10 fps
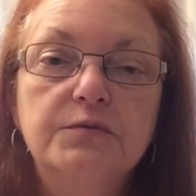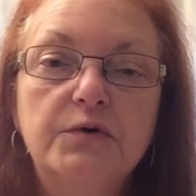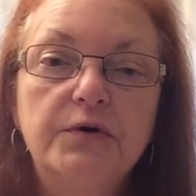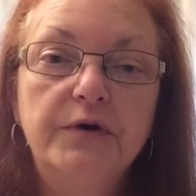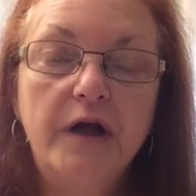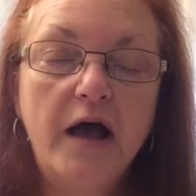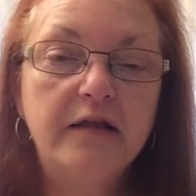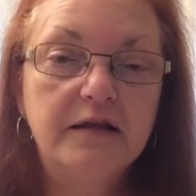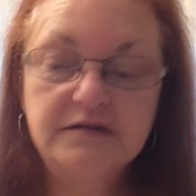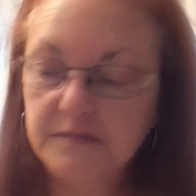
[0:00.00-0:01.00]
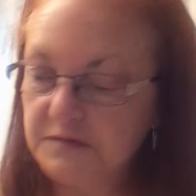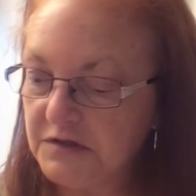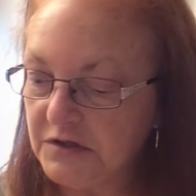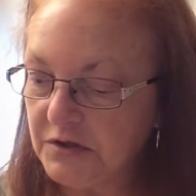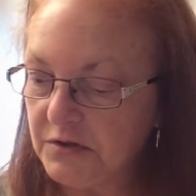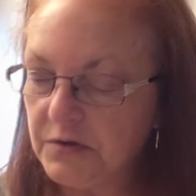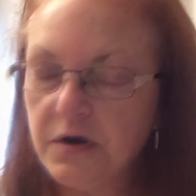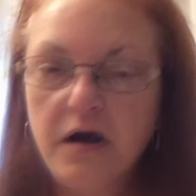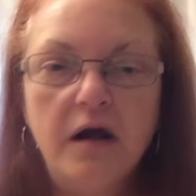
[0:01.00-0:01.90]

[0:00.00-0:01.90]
wood or not, that's up to you.